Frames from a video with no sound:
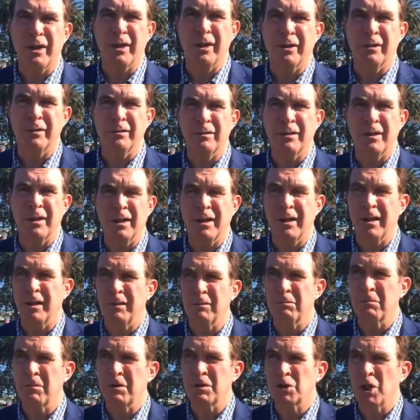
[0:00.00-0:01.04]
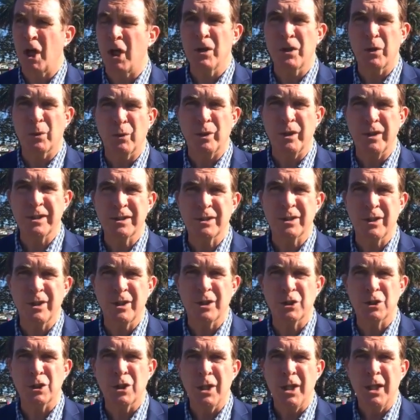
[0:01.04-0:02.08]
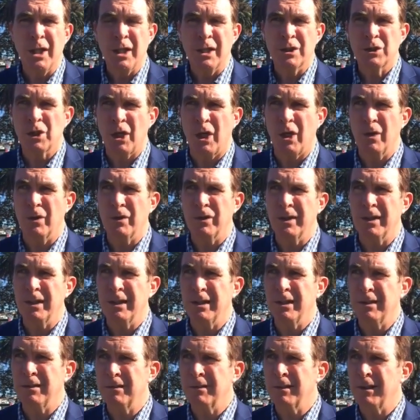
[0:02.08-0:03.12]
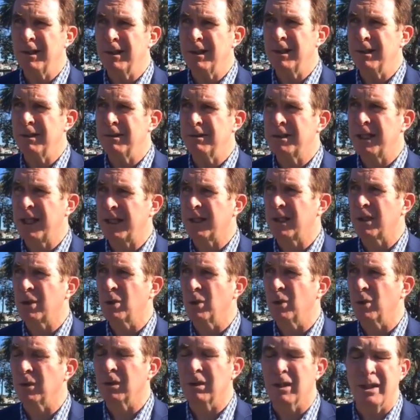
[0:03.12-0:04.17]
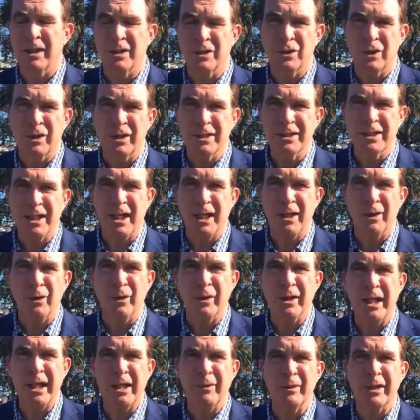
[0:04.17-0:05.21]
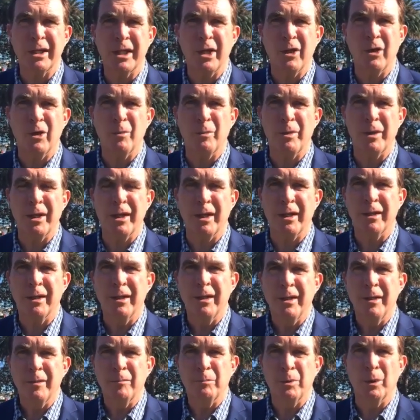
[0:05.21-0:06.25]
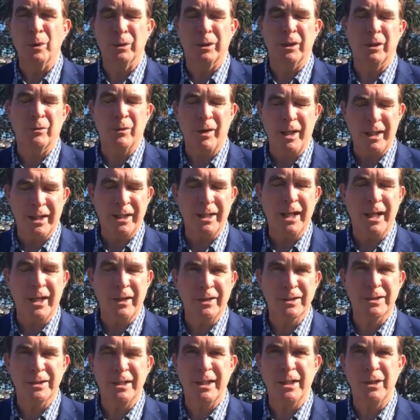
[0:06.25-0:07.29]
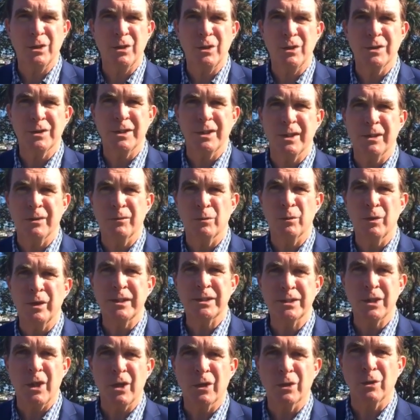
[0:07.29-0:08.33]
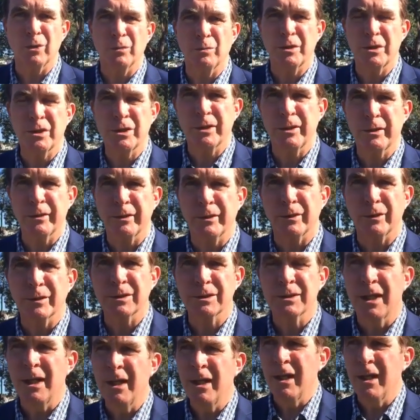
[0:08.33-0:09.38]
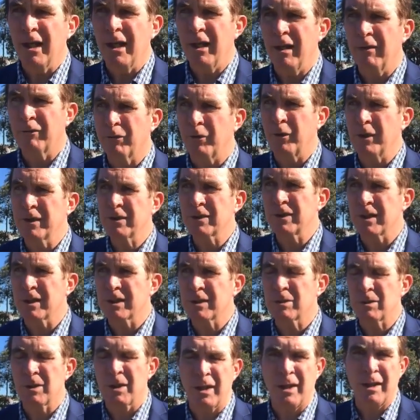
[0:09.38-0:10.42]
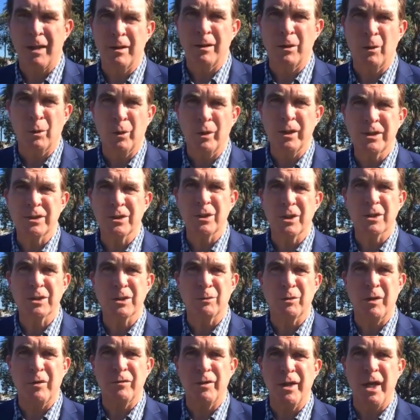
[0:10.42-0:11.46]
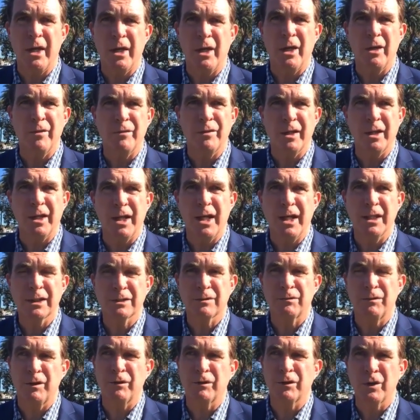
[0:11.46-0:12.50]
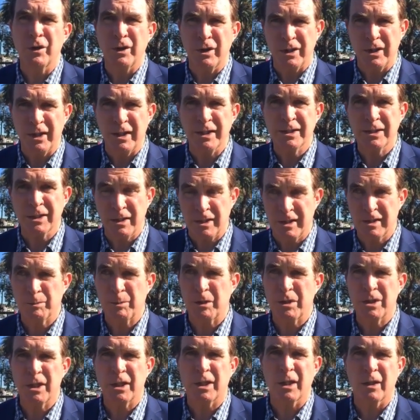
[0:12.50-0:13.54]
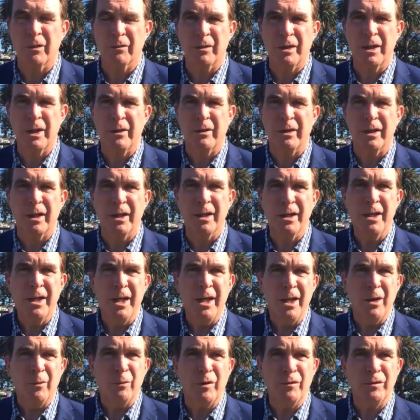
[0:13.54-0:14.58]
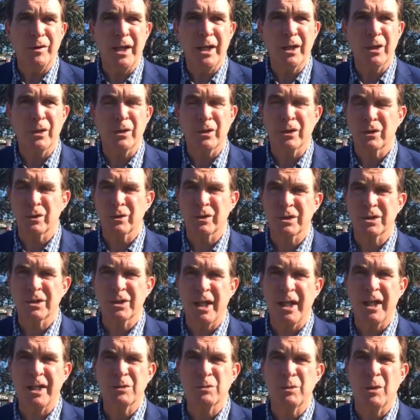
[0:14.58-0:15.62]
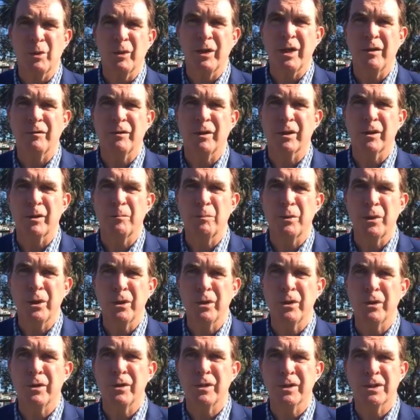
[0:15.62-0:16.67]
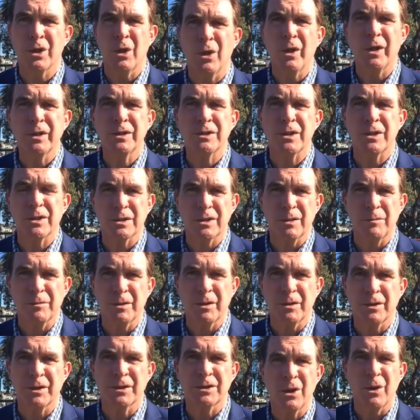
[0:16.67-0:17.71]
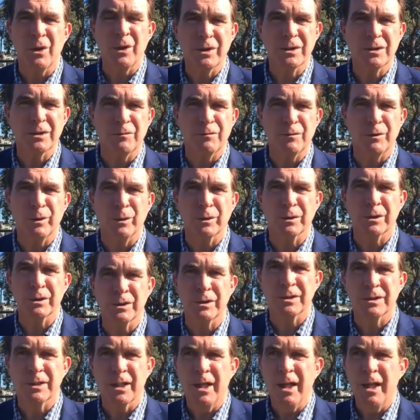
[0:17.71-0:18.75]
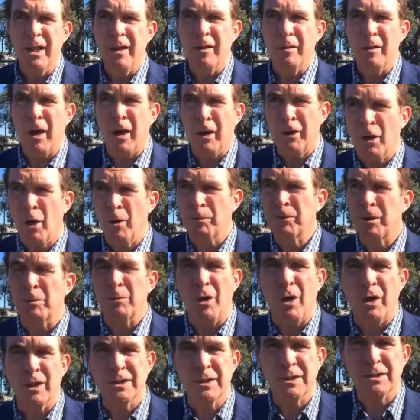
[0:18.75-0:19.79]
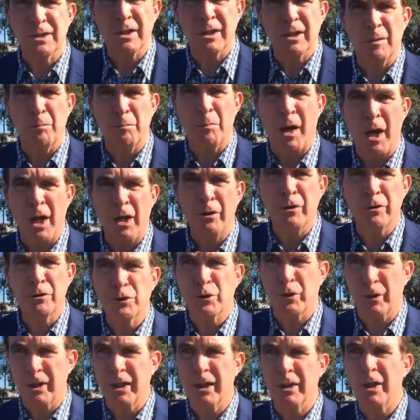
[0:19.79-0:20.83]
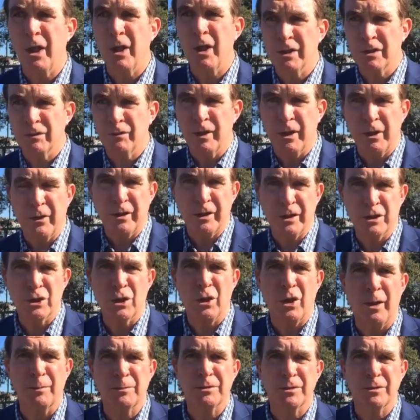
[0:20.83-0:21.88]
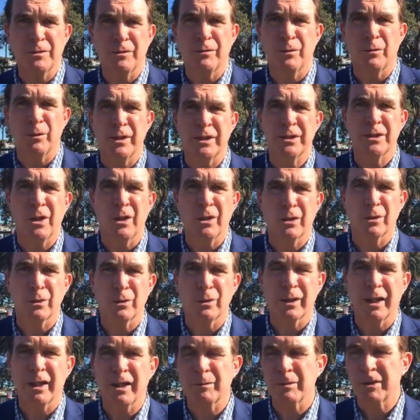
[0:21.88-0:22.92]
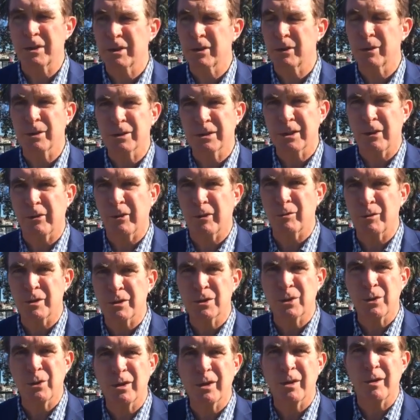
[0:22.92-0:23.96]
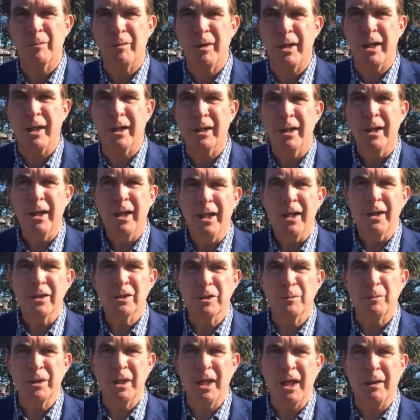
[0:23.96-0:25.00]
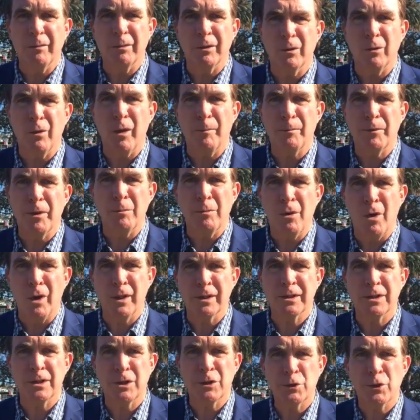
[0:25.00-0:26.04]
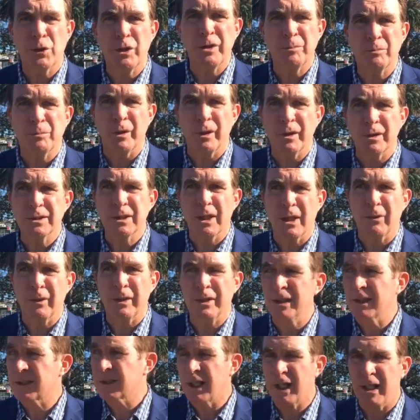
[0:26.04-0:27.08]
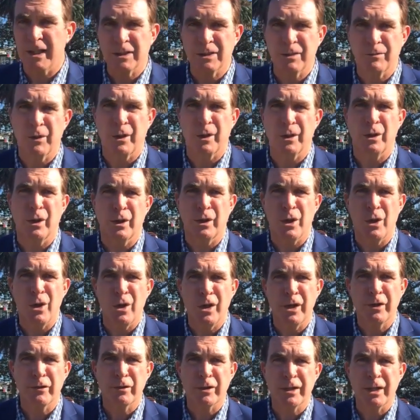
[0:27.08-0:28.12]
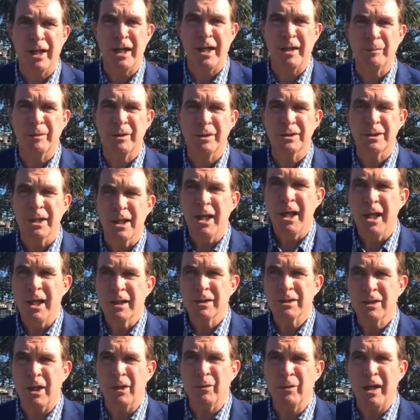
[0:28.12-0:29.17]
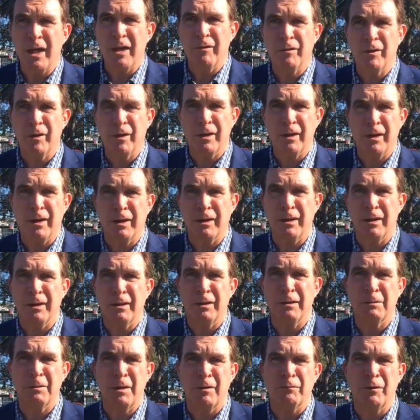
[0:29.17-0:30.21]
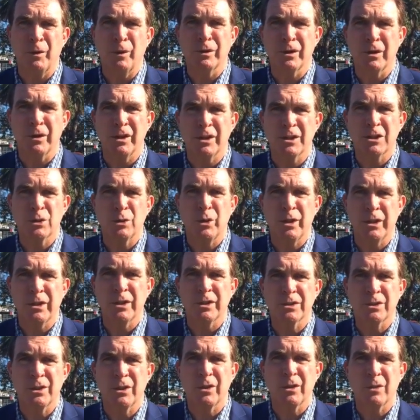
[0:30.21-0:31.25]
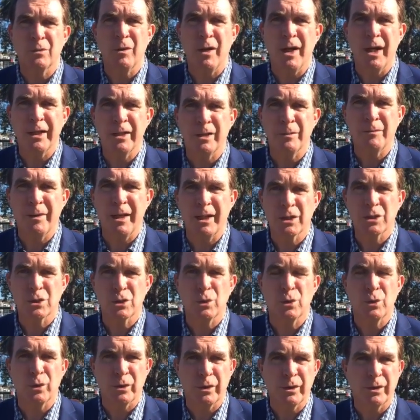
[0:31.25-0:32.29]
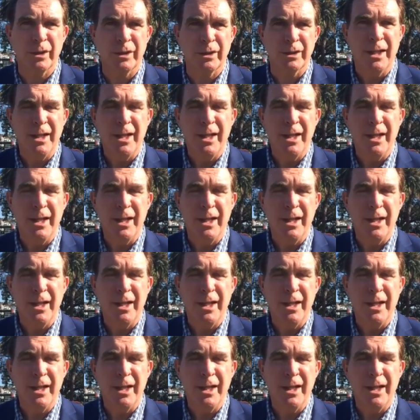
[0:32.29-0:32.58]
and show the research, show the technical detail on how we go about building rain gardens and that using recycled materials. For instance, the research that we've done over the last 15 years in this particular area, we've now got it to a stage where we have a computer design system that designs the filters and optimises the componentry and those various types of recycled organic materials Eric was talking about to be able to optimise the treatment. So in this case, you've got a lot of hydrocarbons. So we have a filter that's tweaked a certain way to make sure that